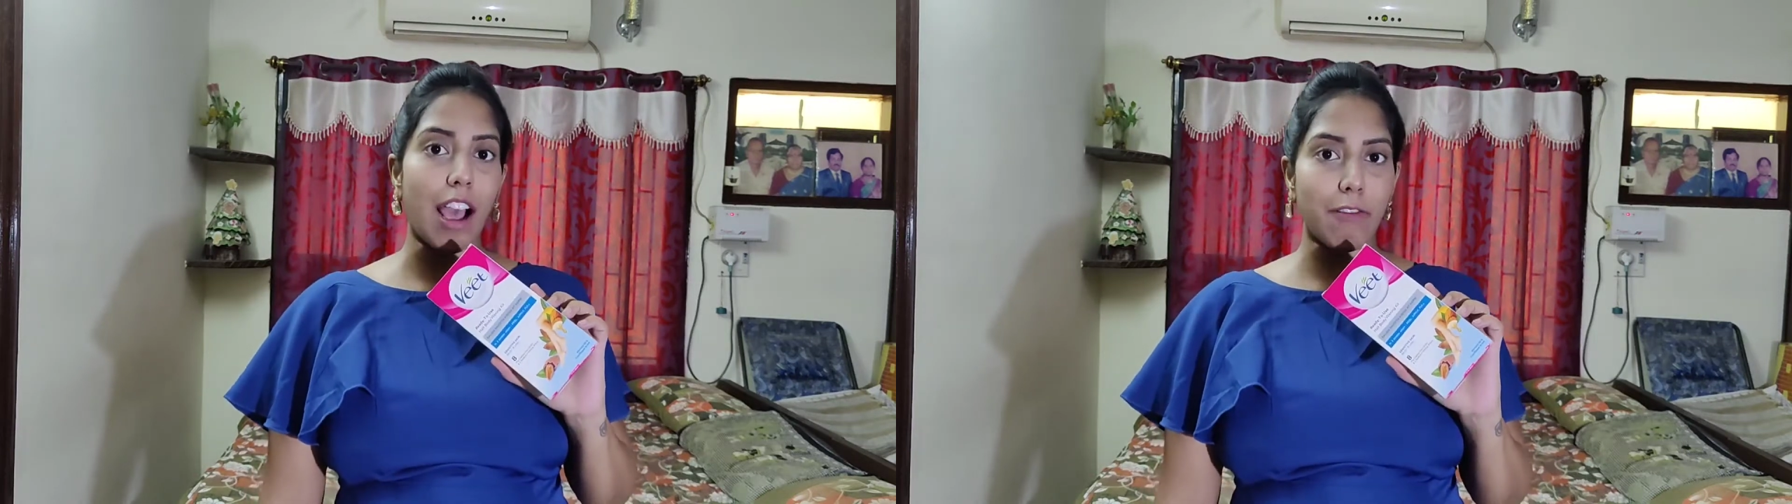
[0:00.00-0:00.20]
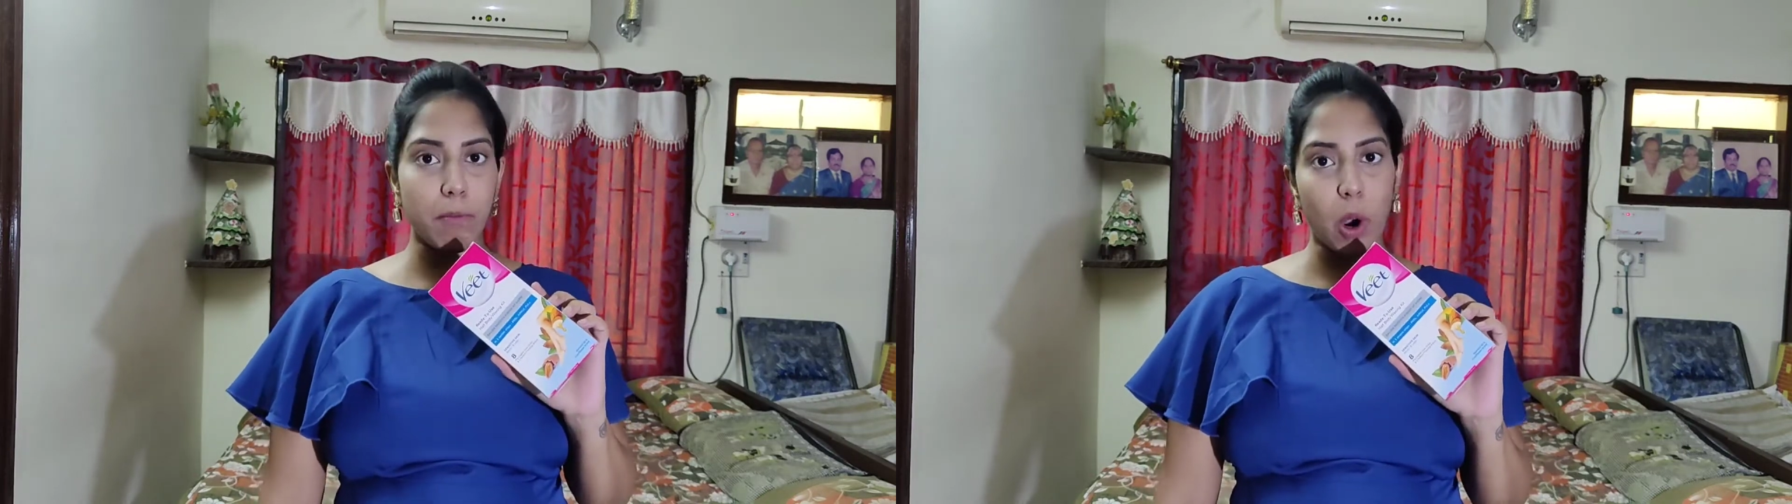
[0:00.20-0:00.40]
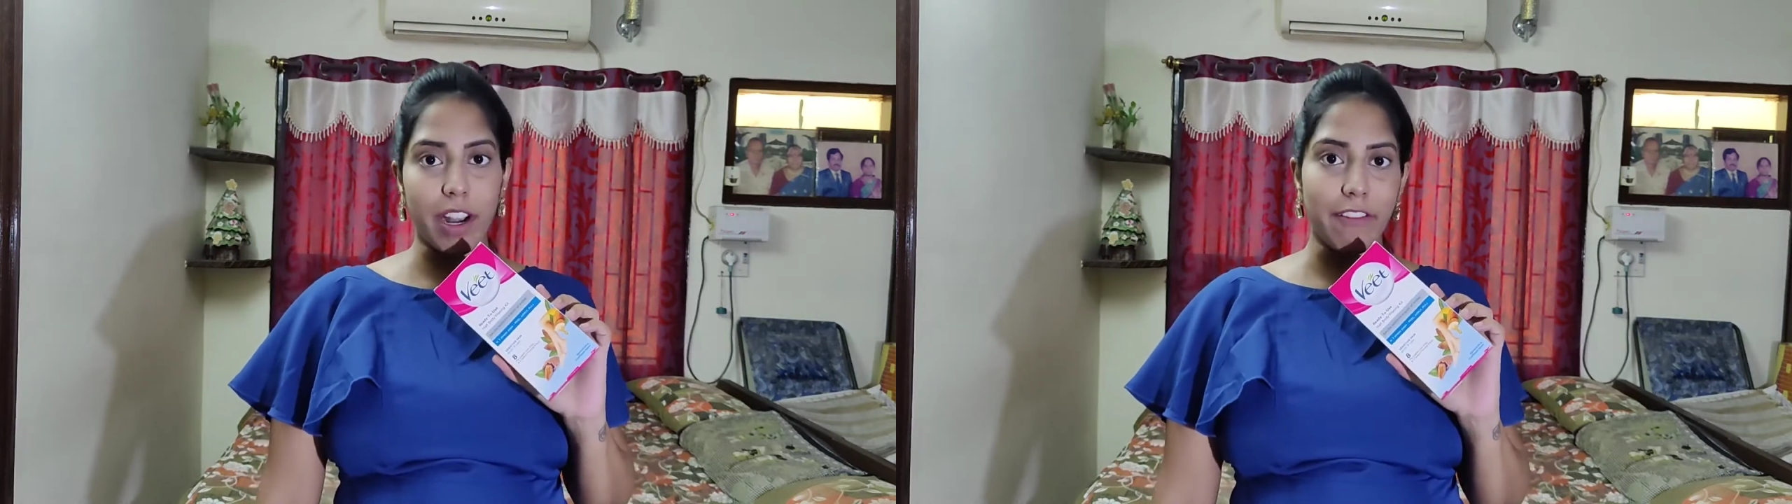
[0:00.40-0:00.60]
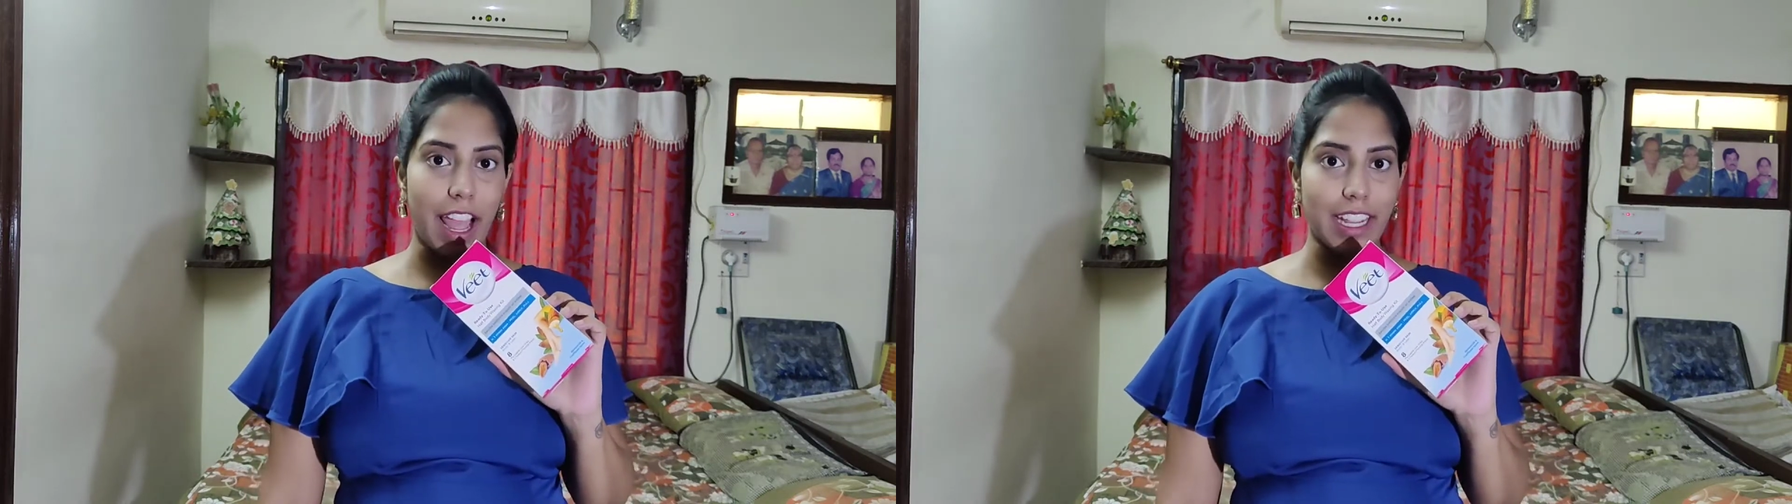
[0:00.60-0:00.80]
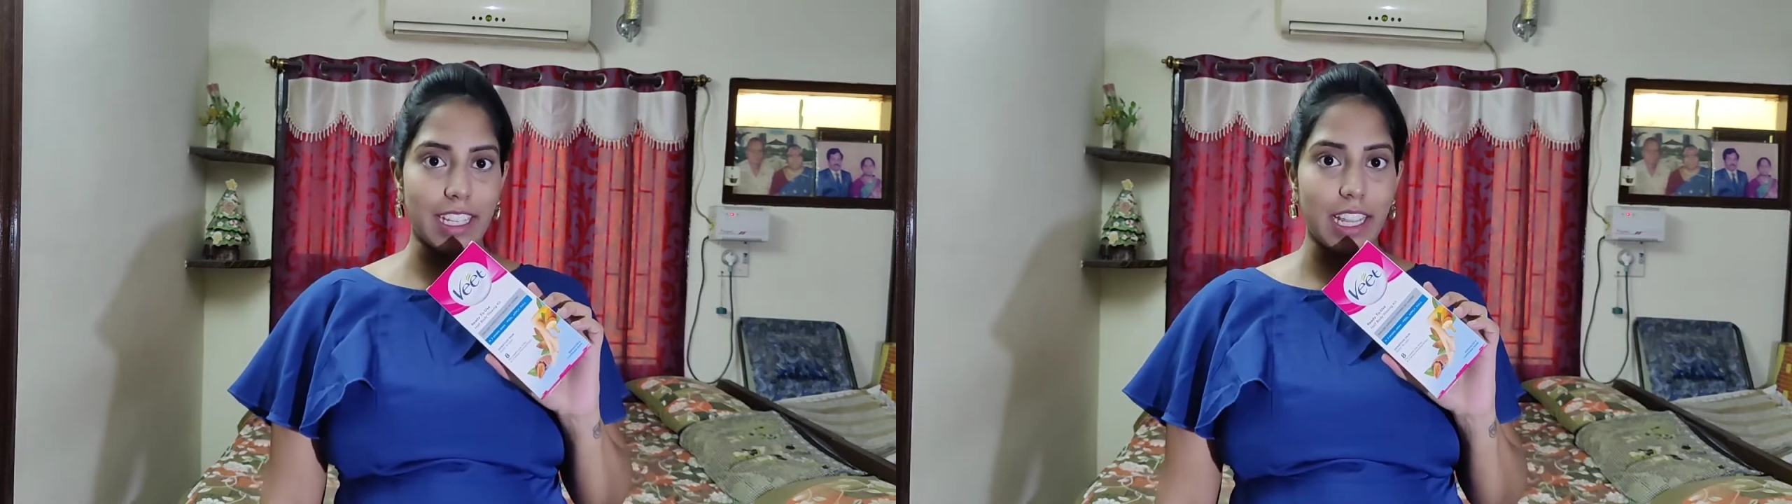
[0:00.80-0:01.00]
half body
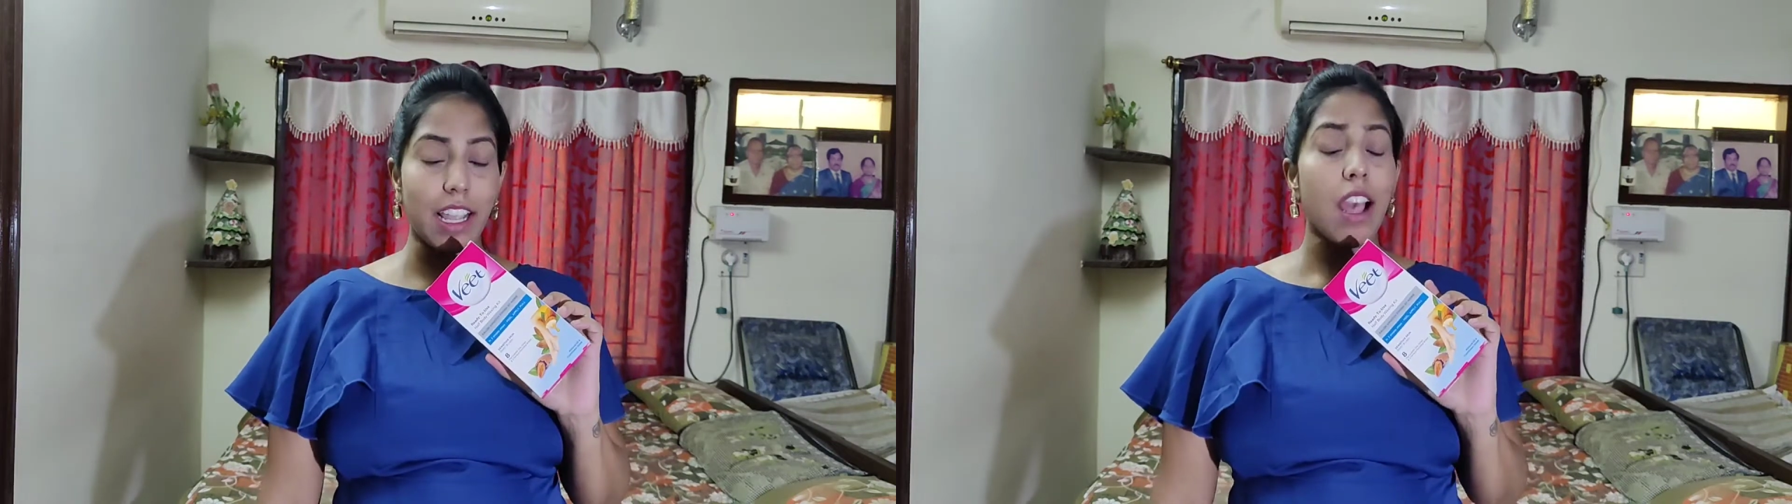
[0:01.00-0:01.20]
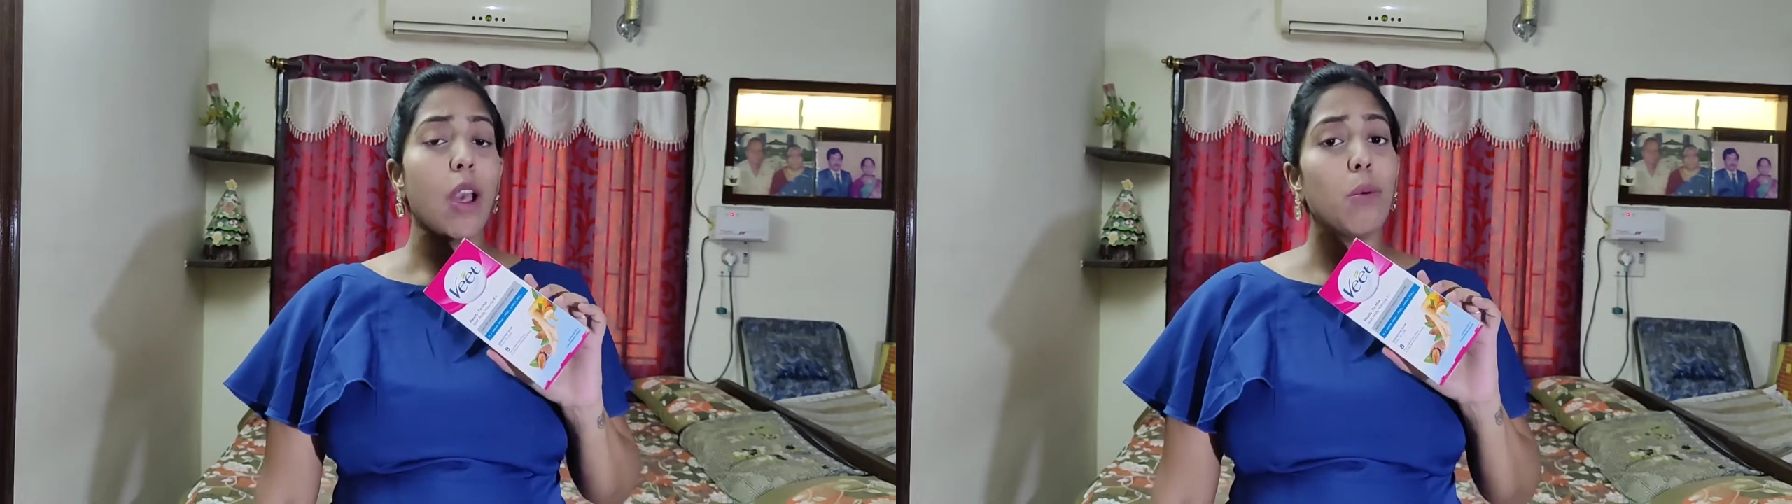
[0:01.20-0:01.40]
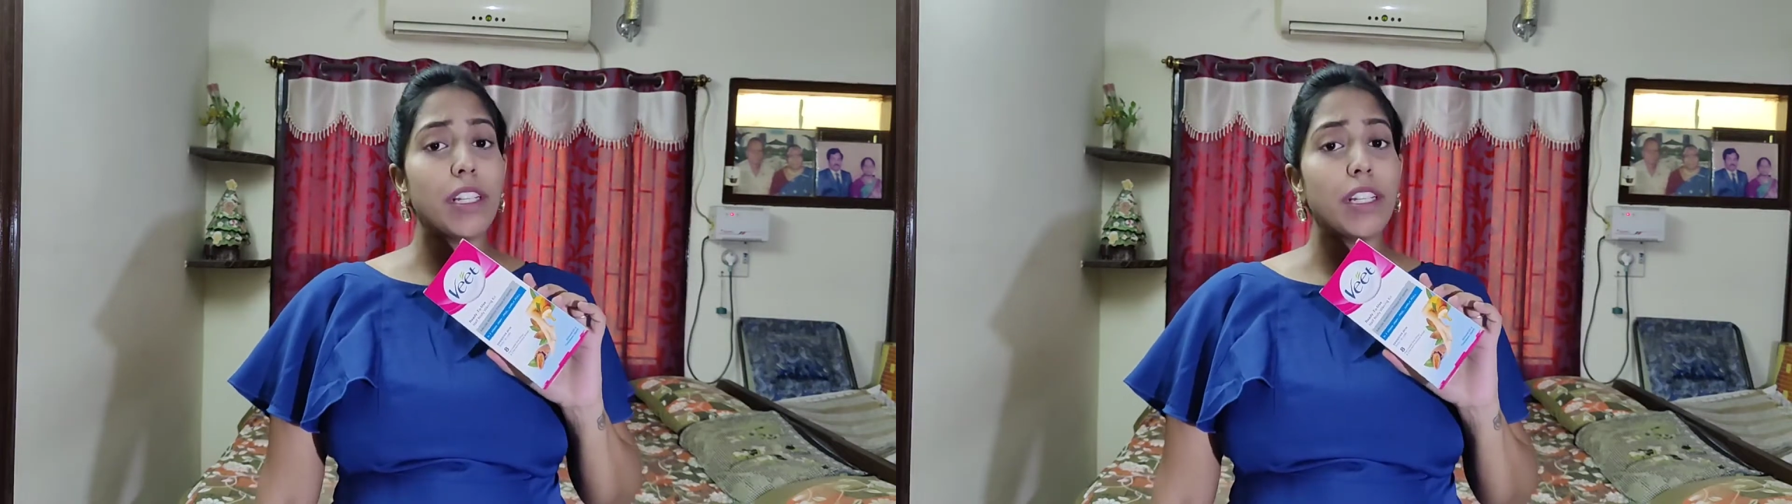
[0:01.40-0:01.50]
waxing,